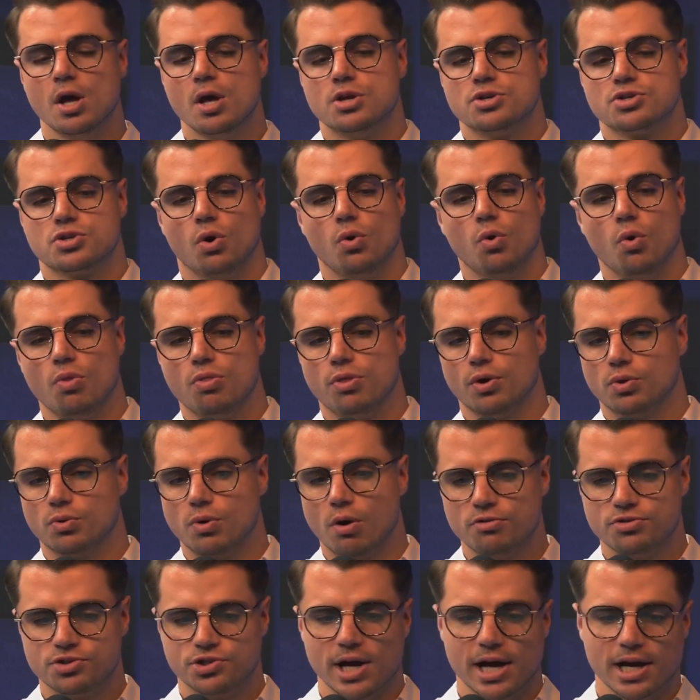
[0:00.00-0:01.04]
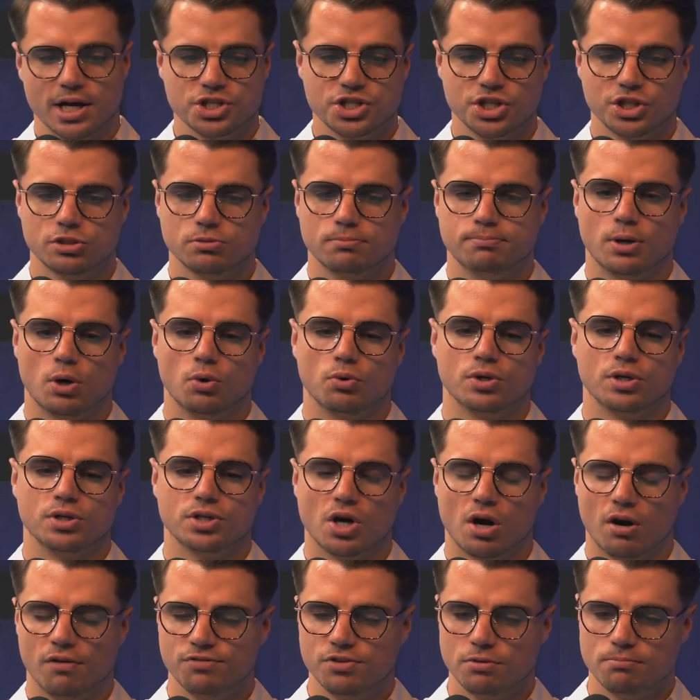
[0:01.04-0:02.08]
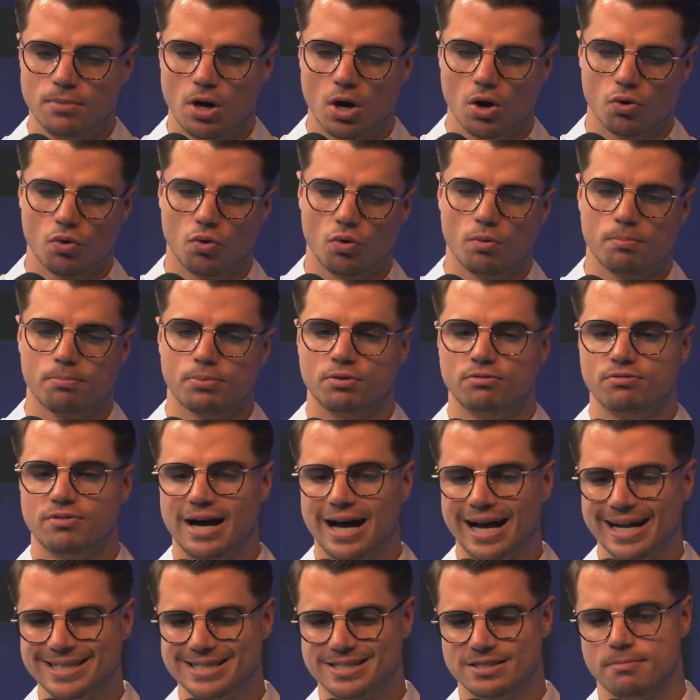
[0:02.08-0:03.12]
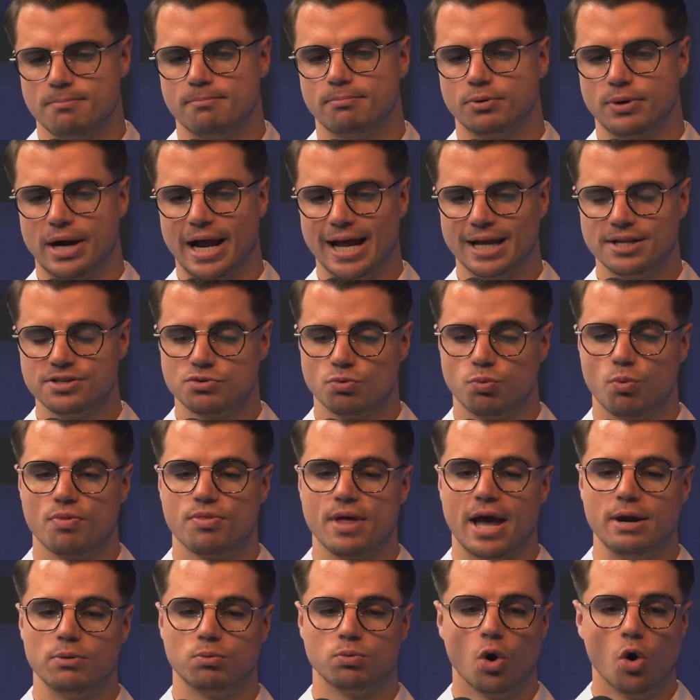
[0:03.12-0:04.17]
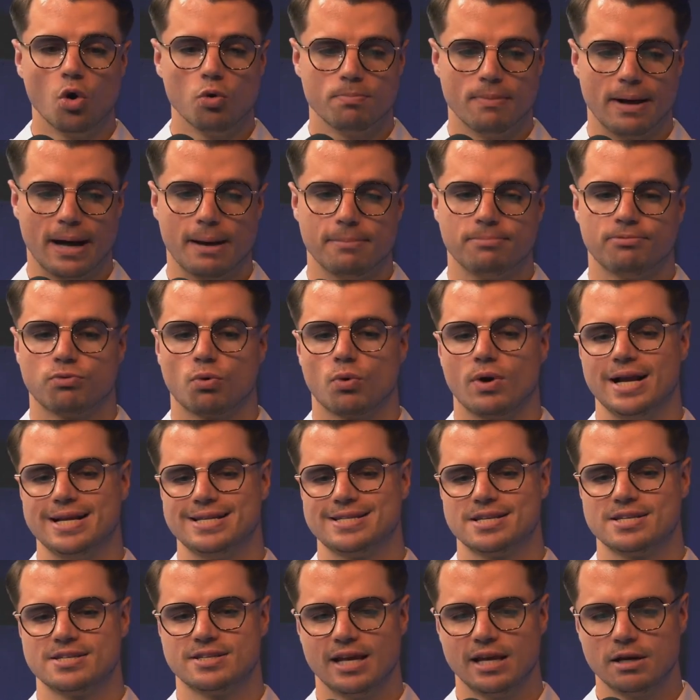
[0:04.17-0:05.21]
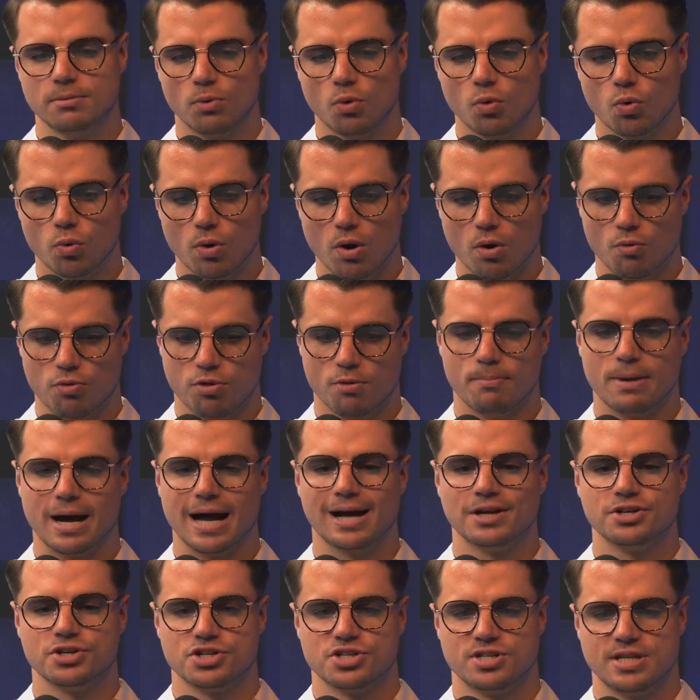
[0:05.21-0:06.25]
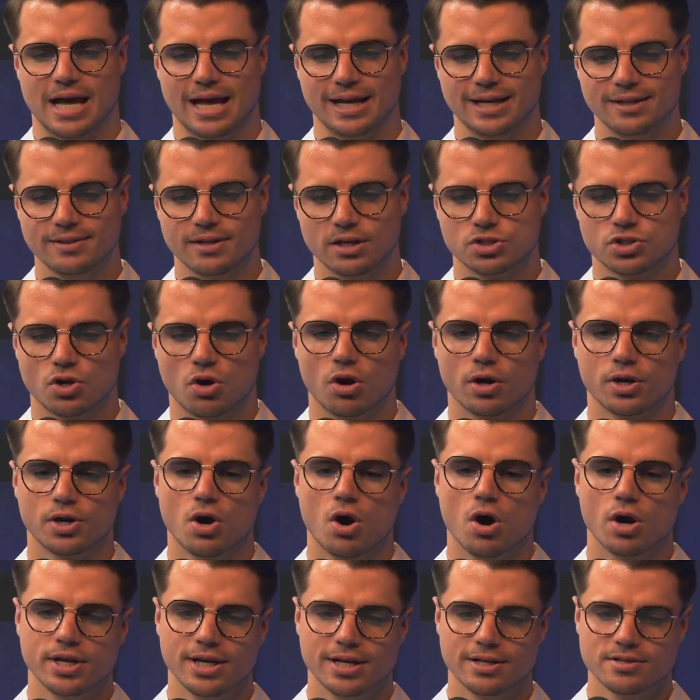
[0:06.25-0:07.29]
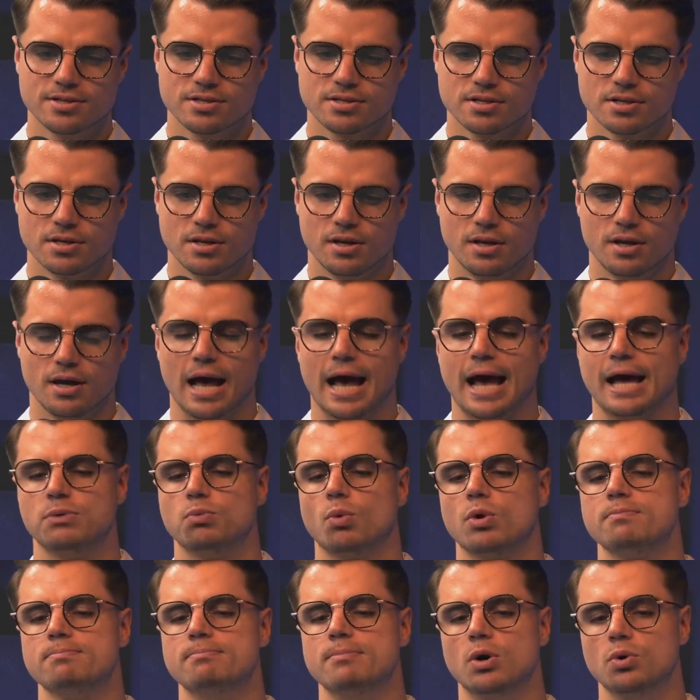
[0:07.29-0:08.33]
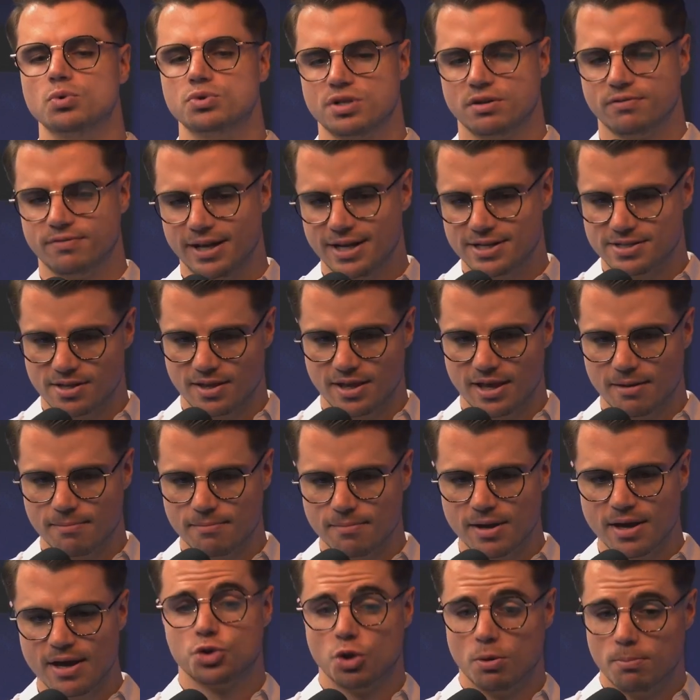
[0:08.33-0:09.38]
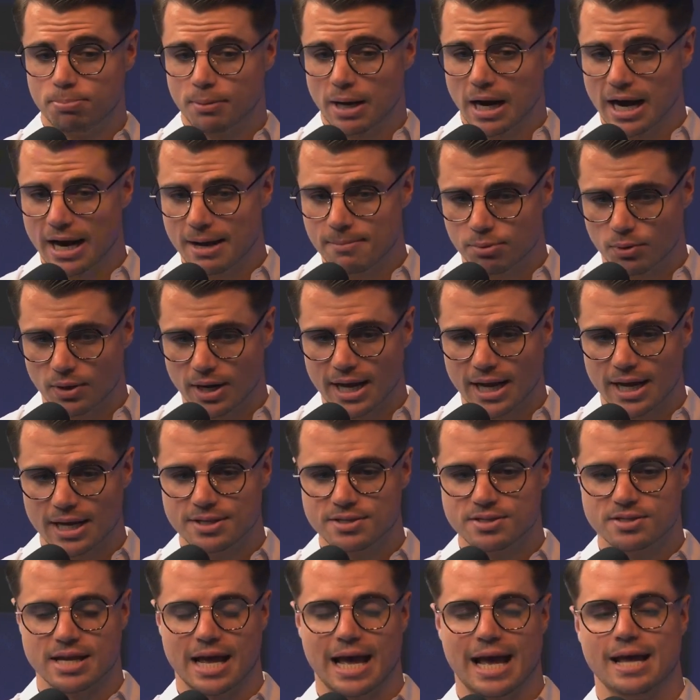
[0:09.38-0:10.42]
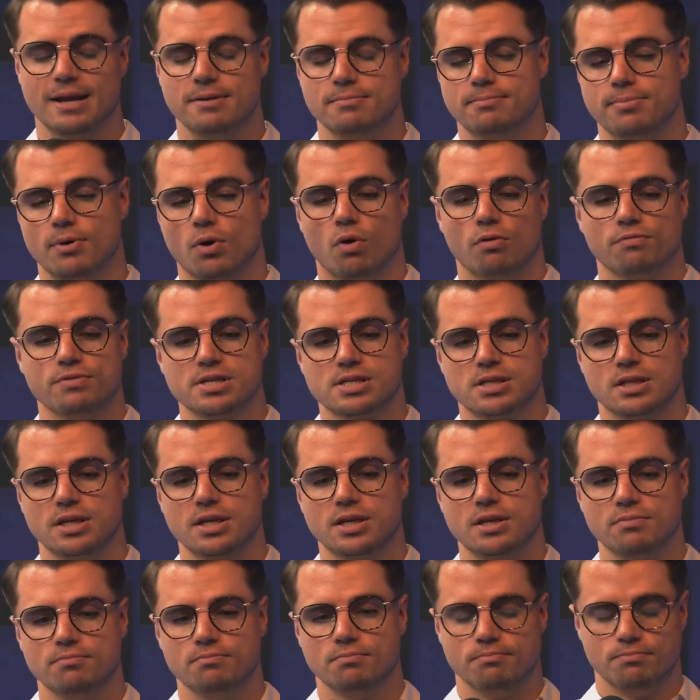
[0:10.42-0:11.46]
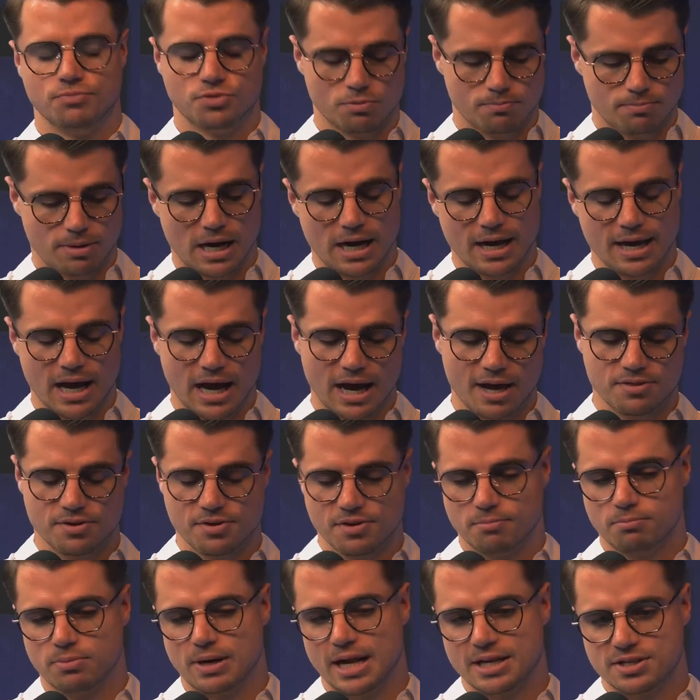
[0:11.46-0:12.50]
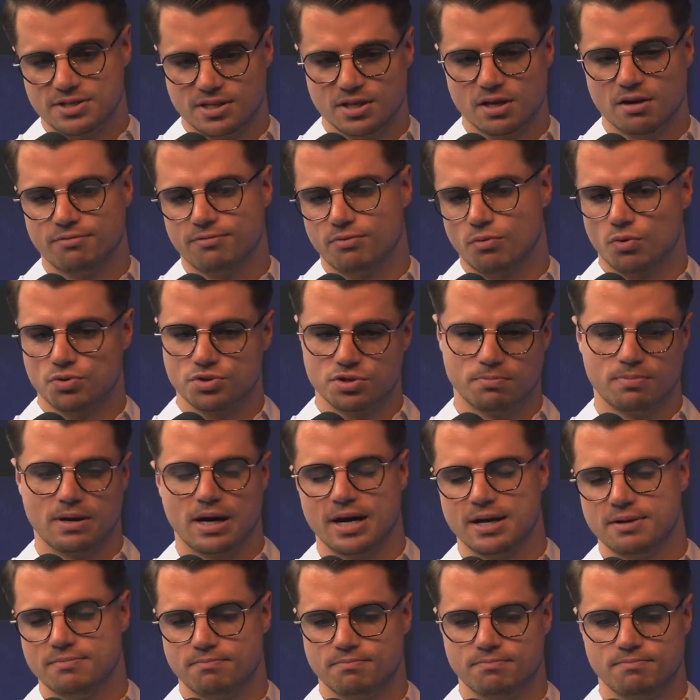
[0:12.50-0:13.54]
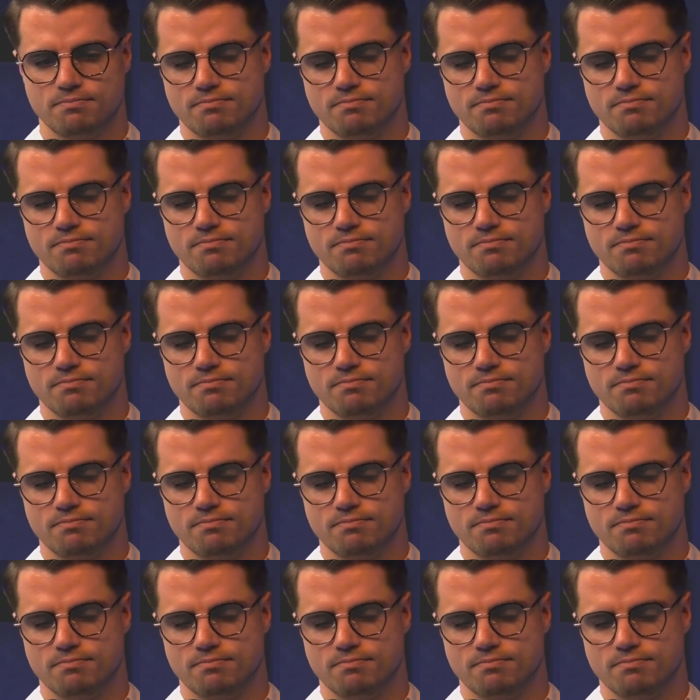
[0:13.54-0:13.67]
So the growth strategy component of the model provides brands with a roadmap for a sustainable growth by understanding their target audience and what motivates them to buy brands, and obviously to buy either the brand stuff or to buy